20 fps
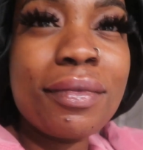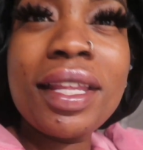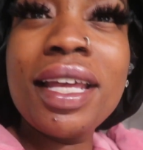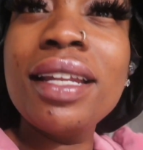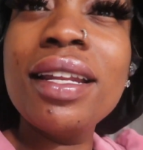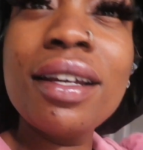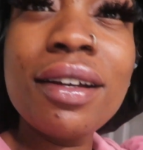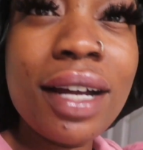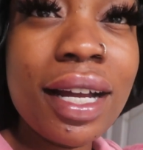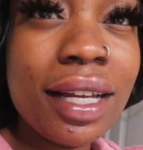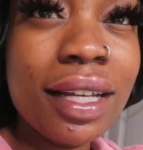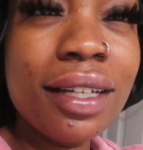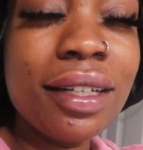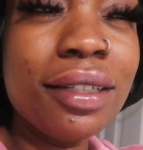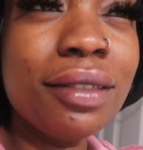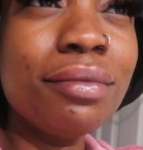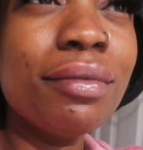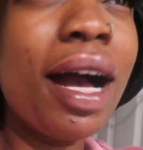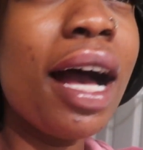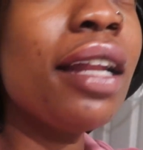And here I
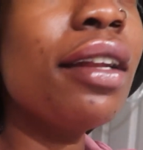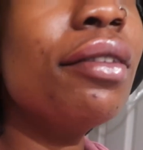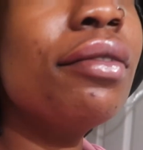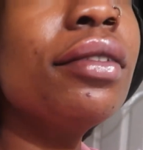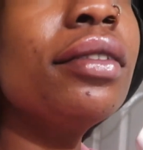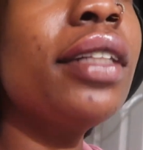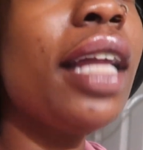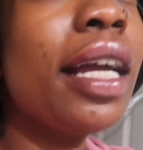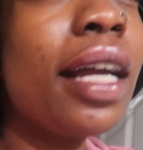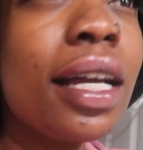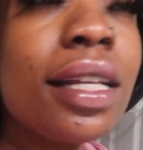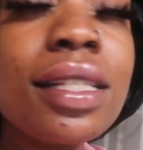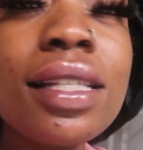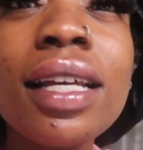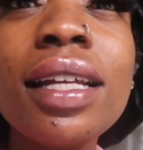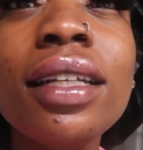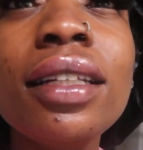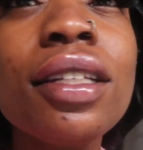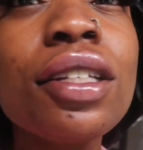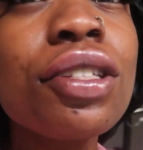am. I know, like I
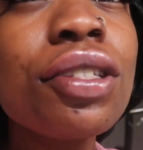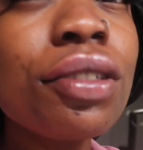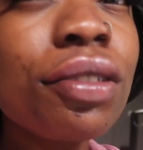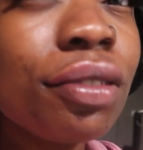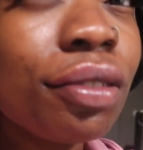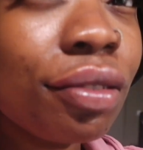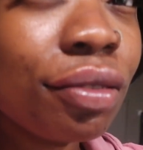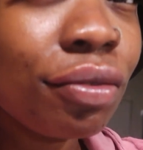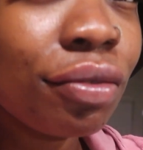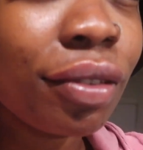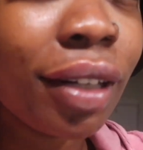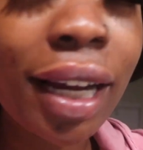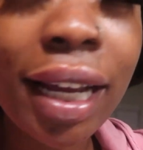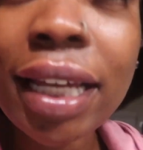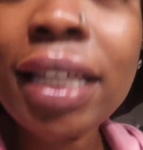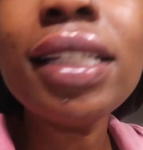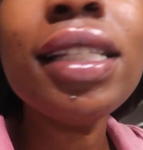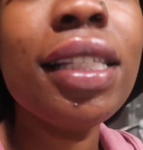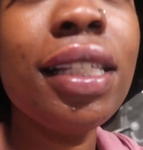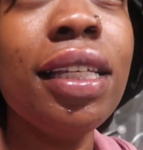said, it looks
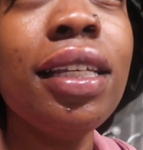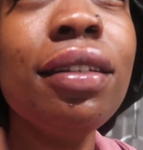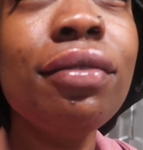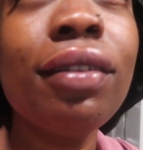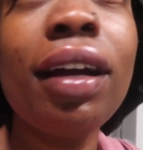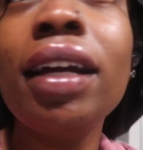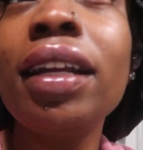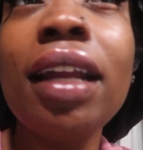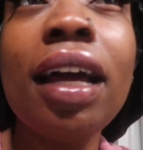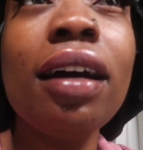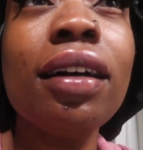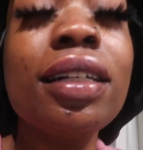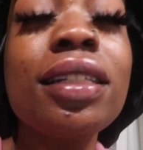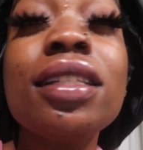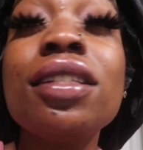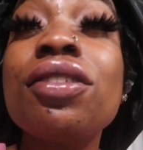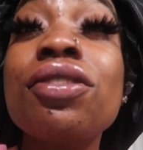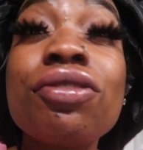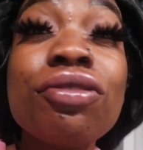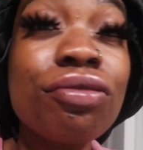crazy right now because
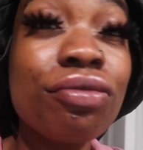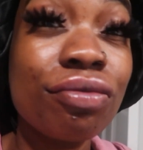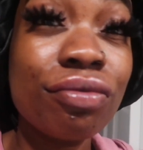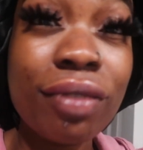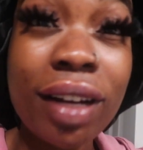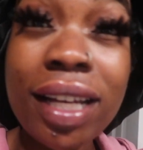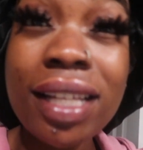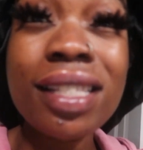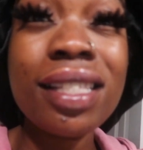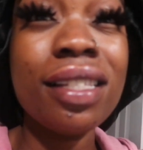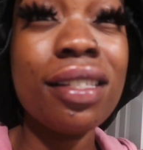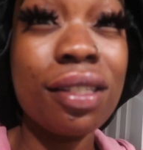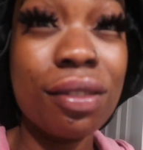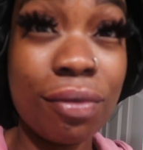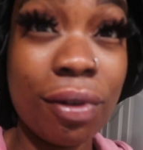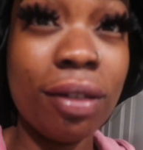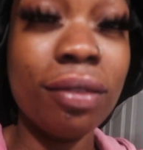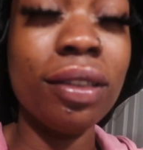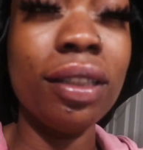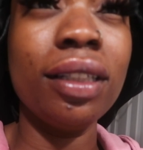it's crazy
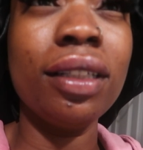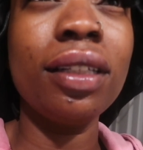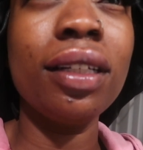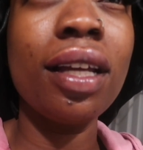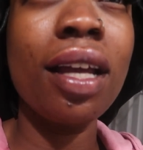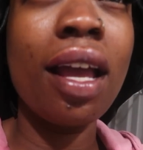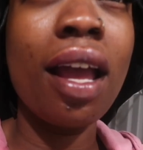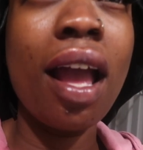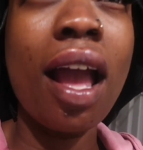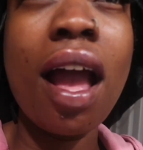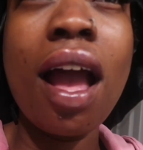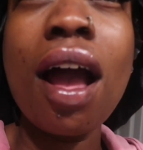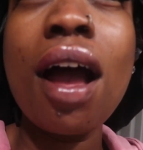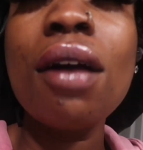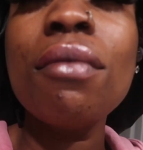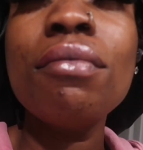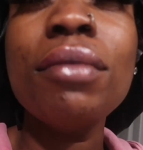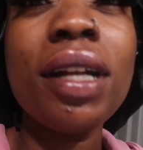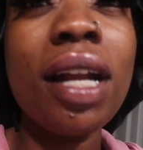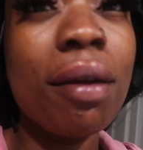swollen.
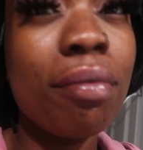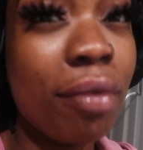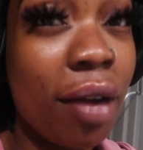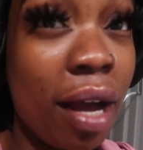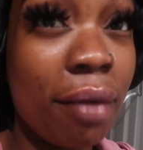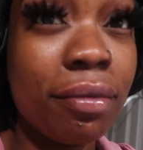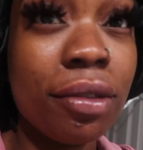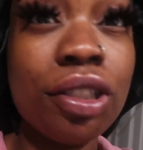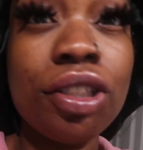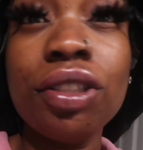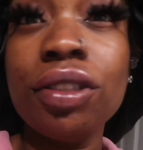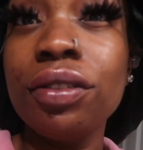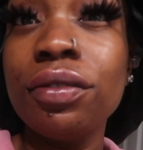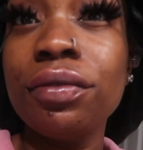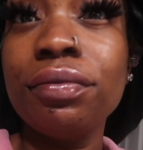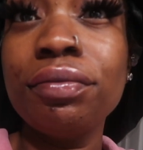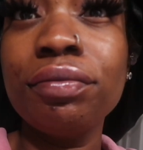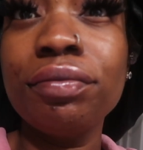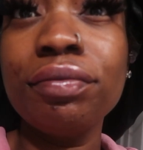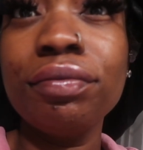But I promise
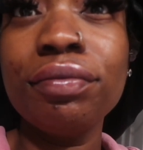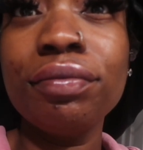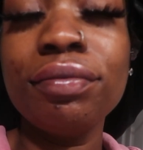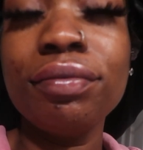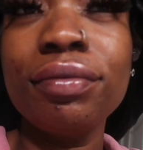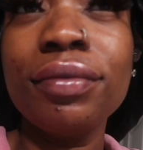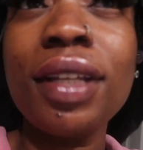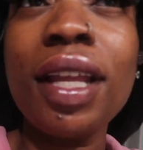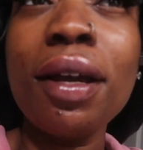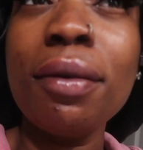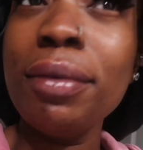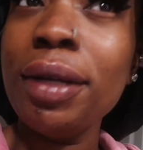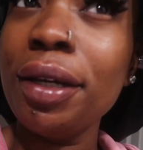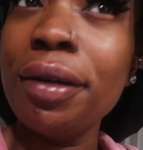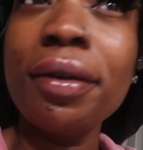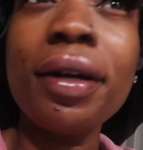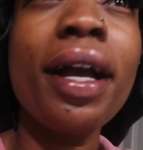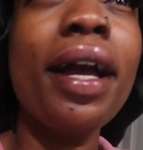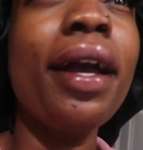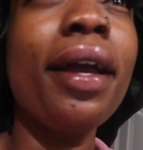you, it'll be
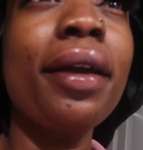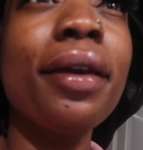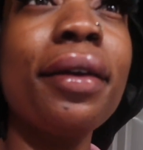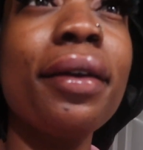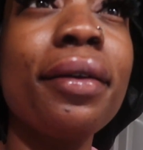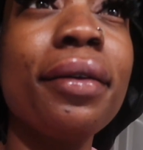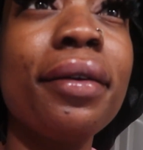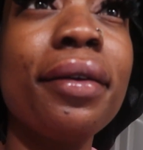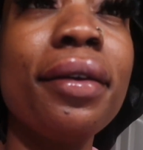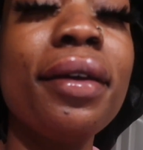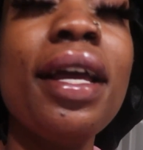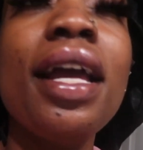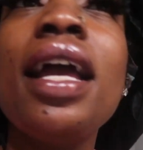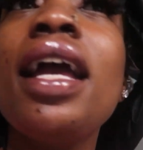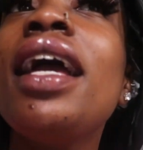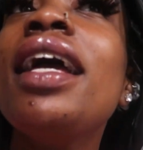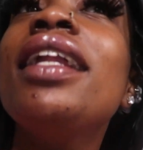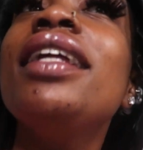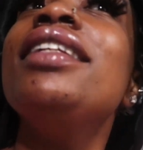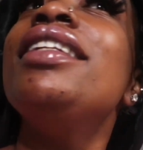okay.
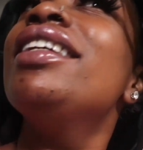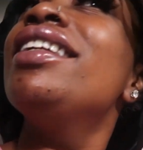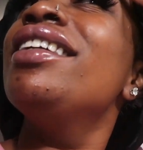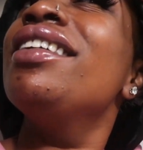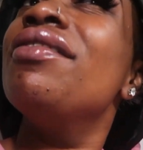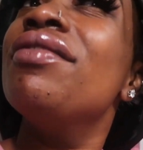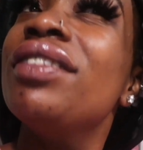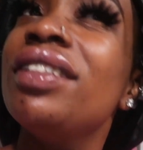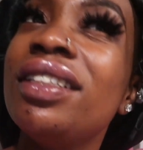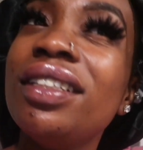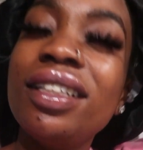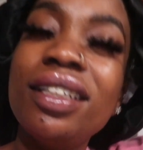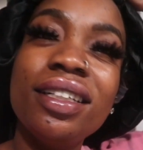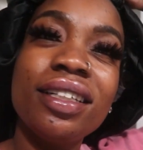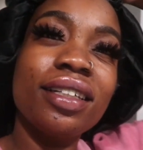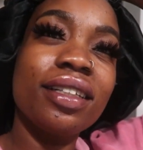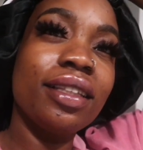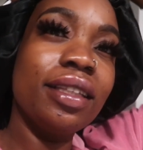And it didn't even look